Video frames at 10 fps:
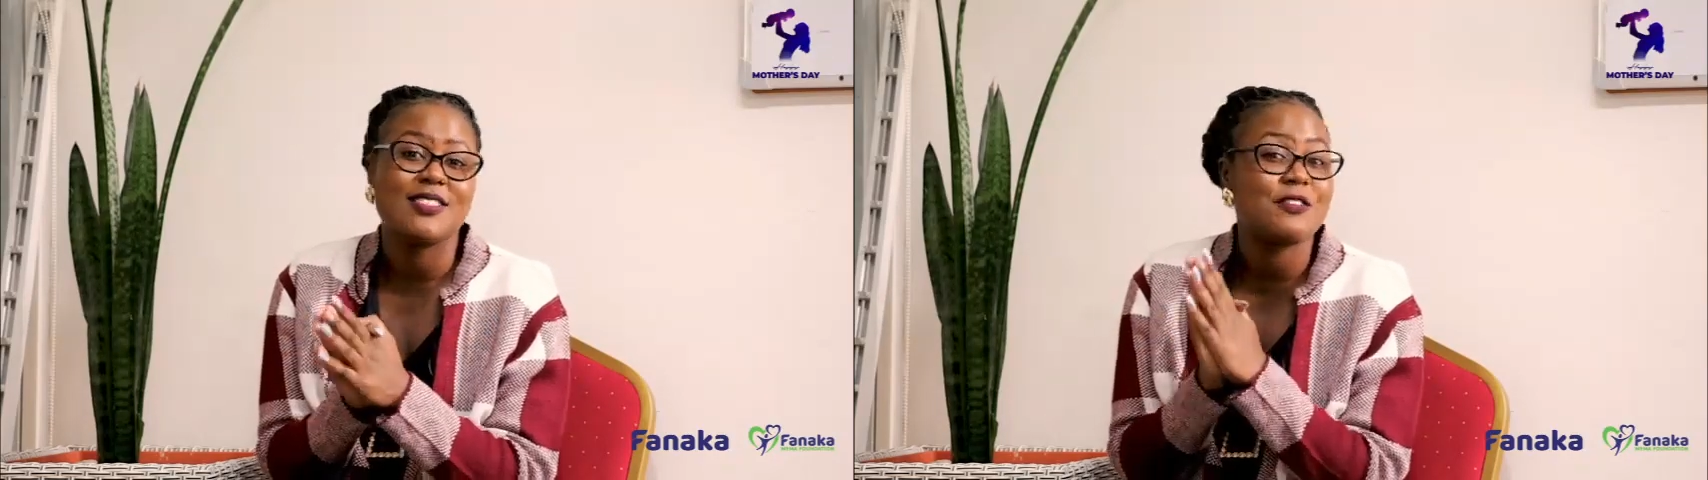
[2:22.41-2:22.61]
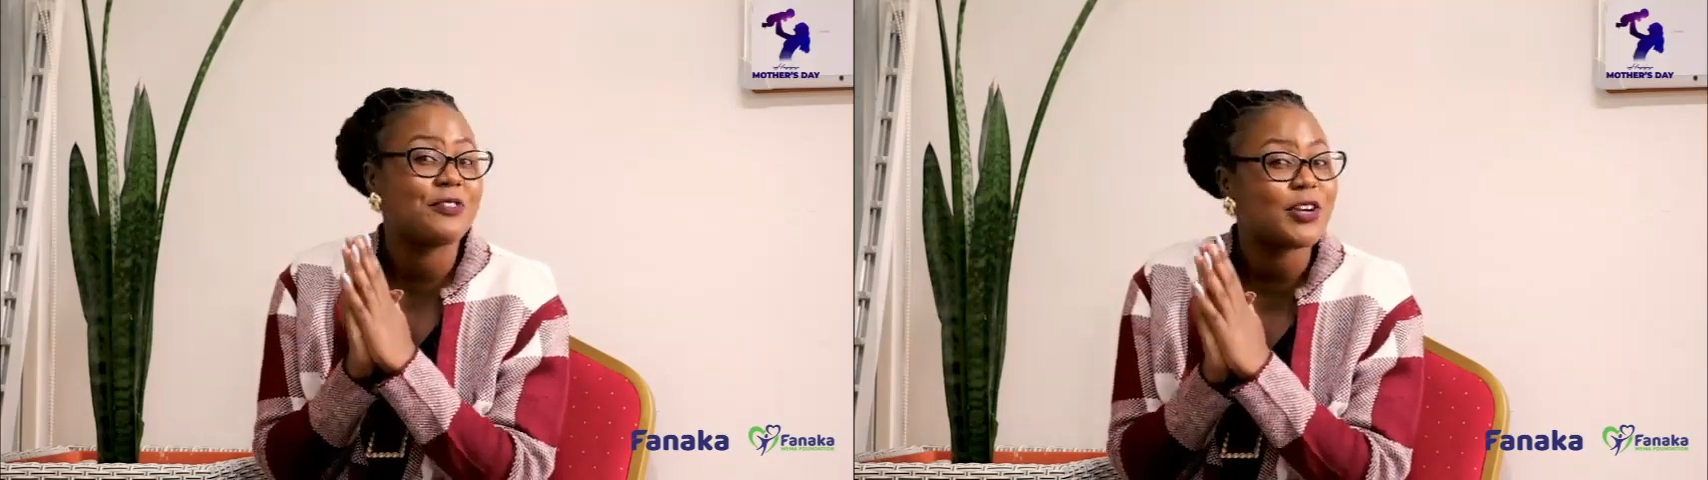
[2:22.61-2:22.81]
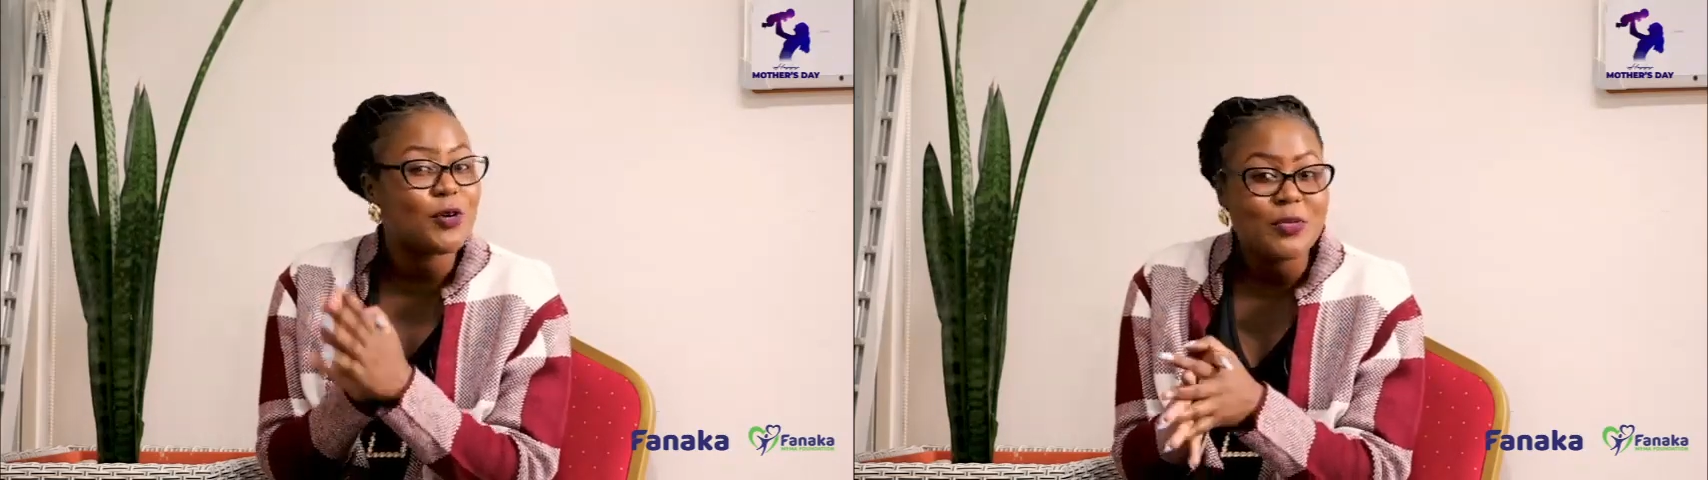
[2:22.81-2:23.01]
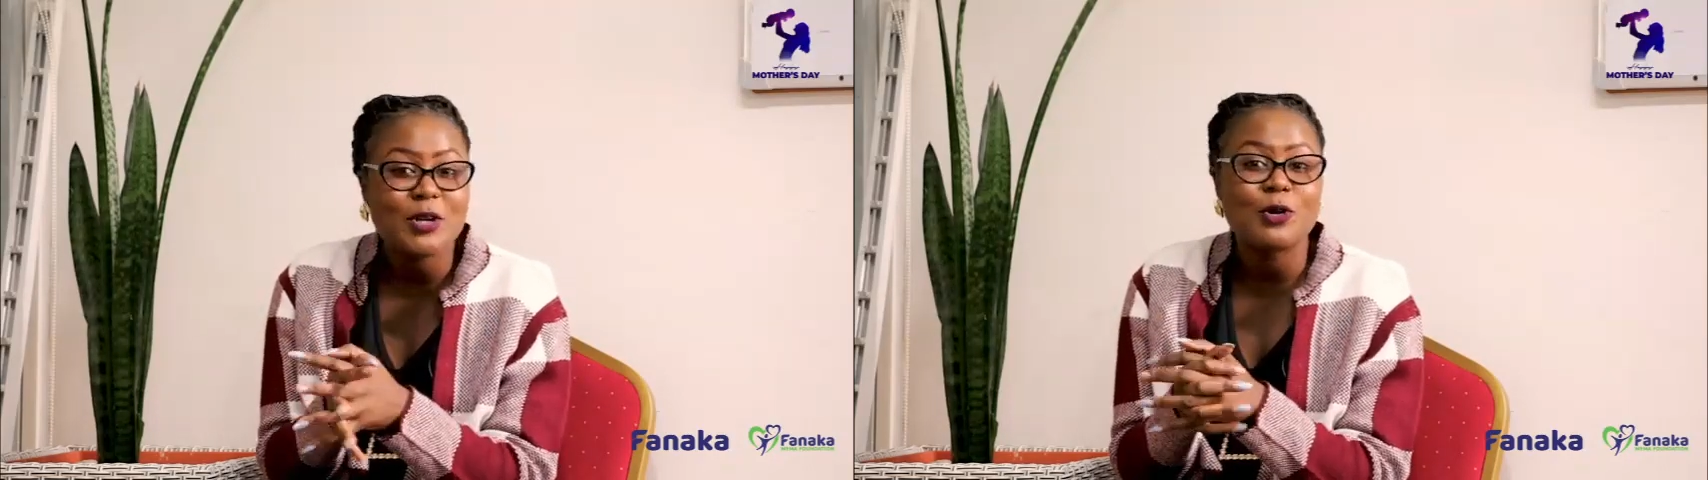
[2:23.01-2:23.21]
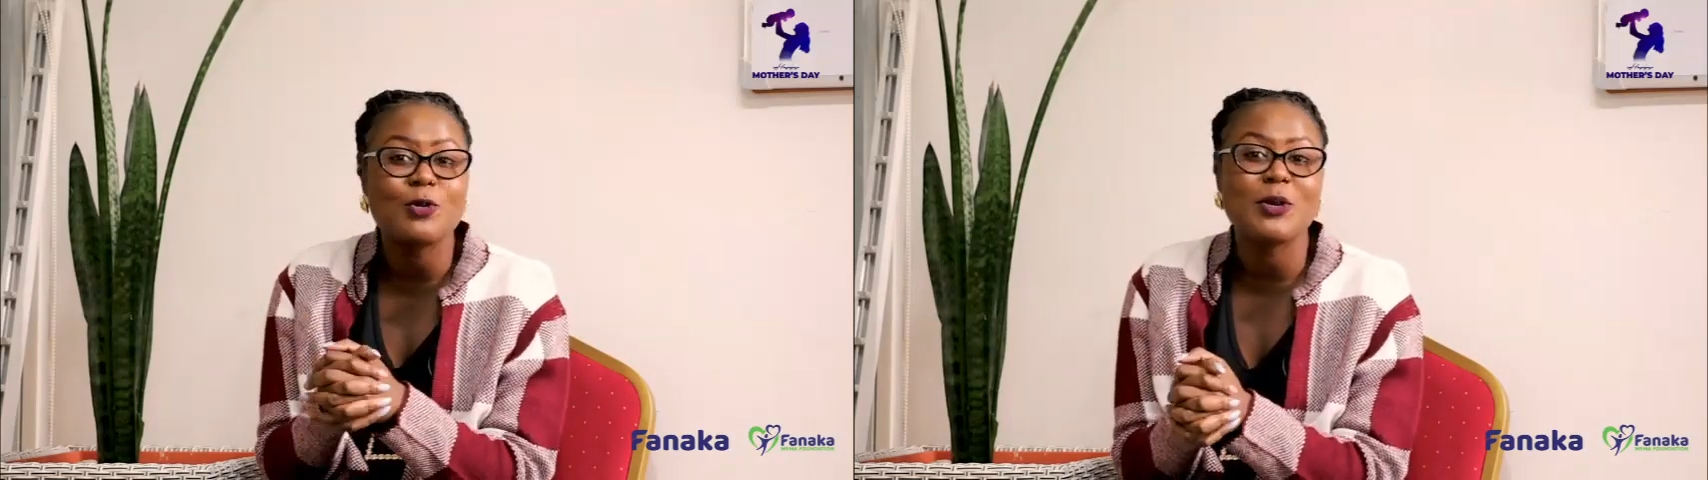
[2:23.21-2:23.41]
They're
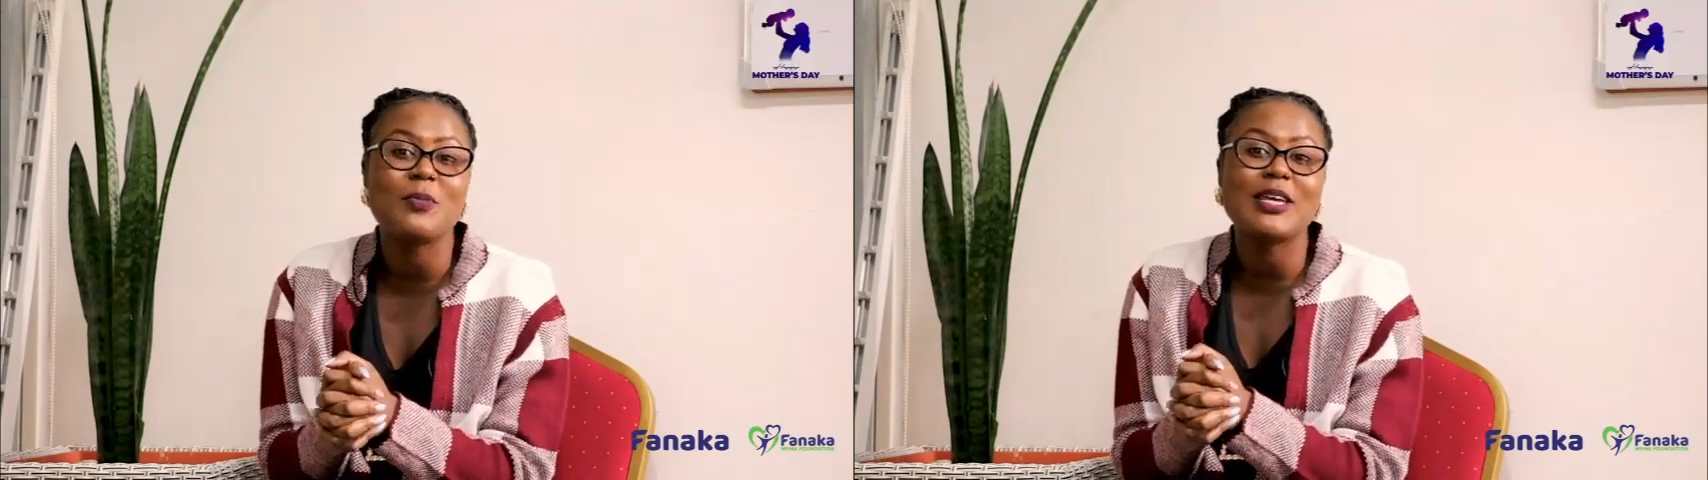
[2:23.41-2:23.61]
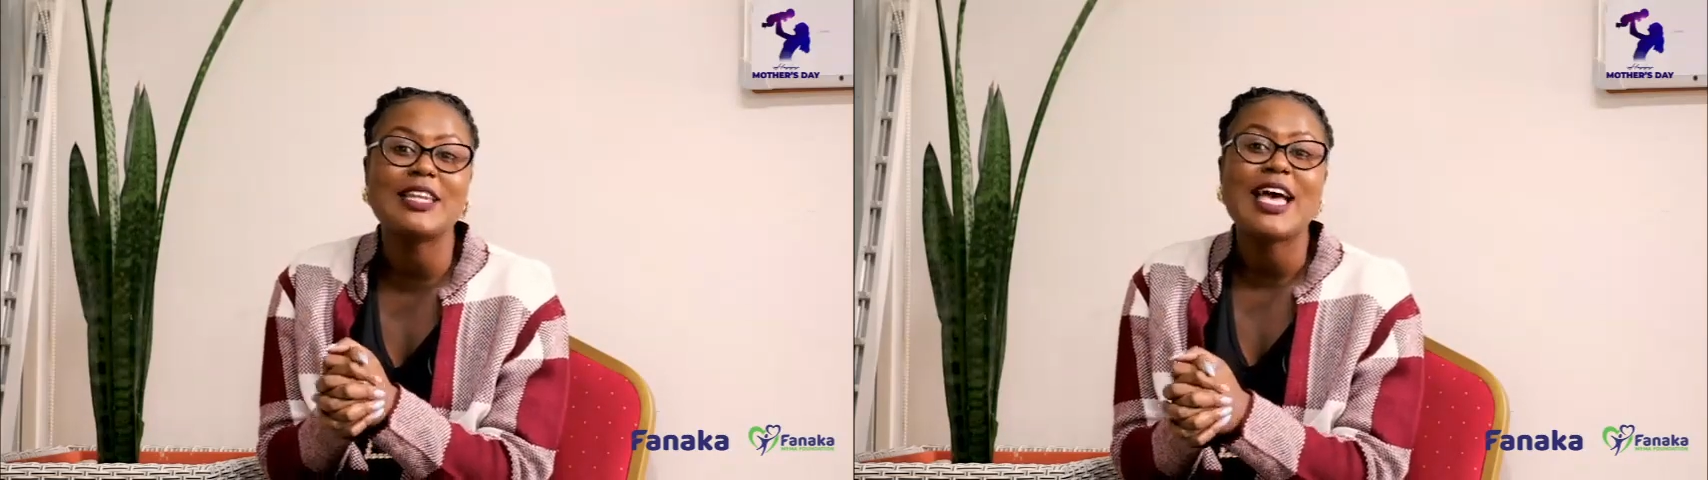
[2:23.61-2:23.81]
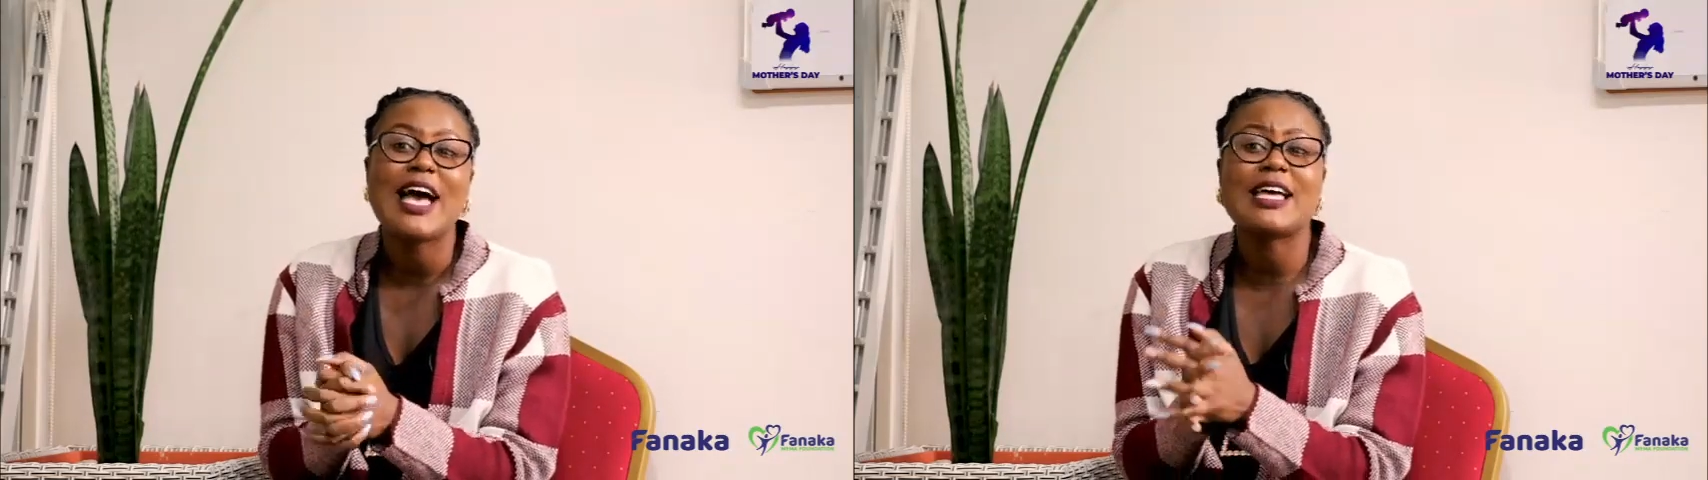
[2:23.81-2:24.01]
phenomenal women.